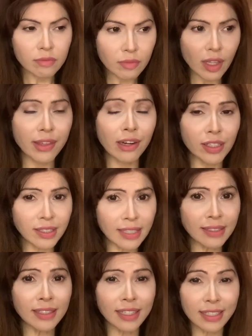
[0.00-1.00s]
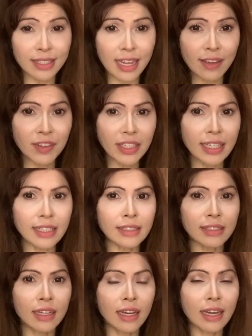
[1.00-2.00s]
And there is a
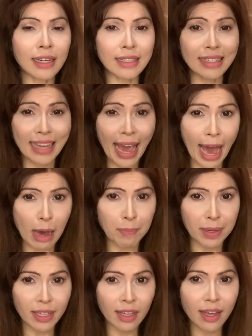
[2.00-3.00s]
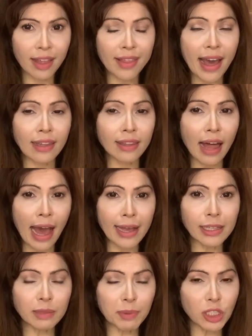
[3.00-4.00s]
significant gap that
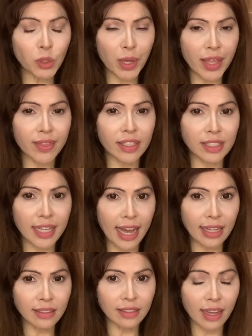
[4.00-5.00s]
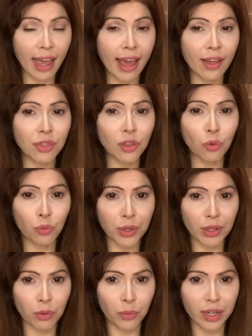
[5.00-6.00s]
lies between the test and the
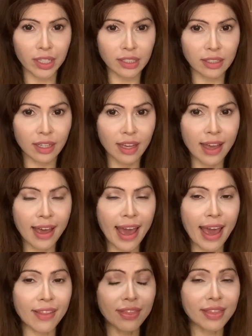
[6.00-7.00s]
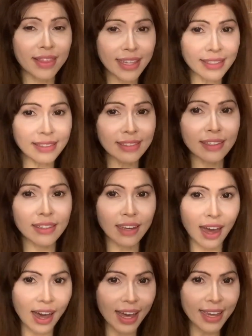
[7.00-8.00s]
real world. And this
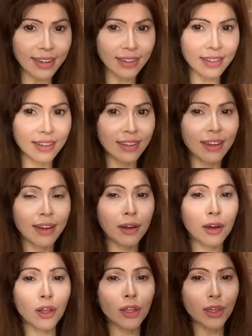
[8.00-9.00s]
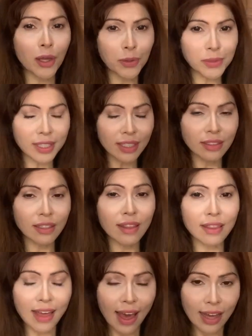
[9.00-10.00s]
guide closes
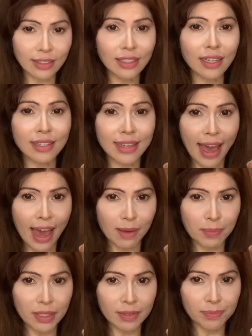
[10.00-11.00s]
that gap.